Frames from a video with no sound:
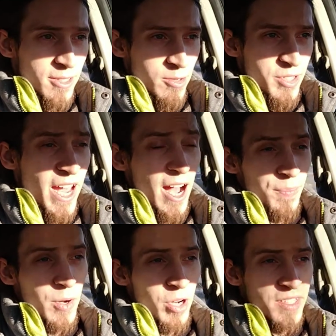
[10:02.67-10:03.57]
So yeah,
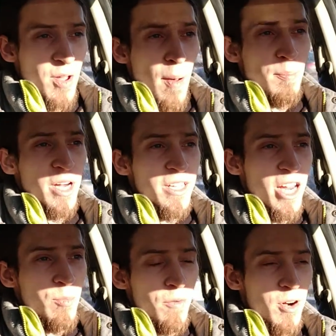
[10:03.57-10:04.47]
I want to step up my
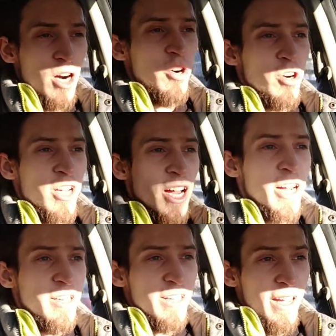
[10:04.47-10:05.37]
game with Ardor
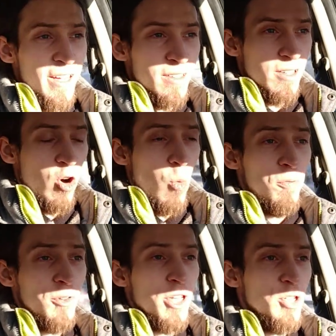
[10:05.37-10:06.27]
Guide, and
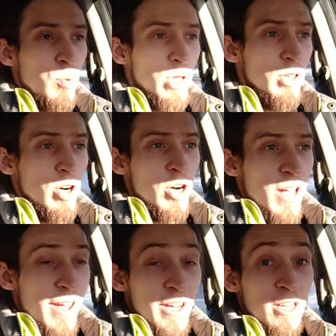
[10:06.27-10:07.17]
hopefully you will learn
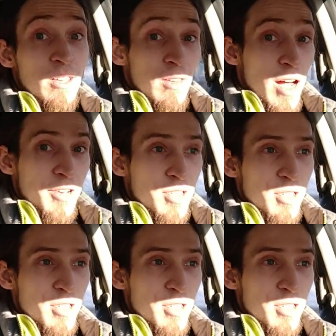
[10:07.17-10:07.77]
a lot.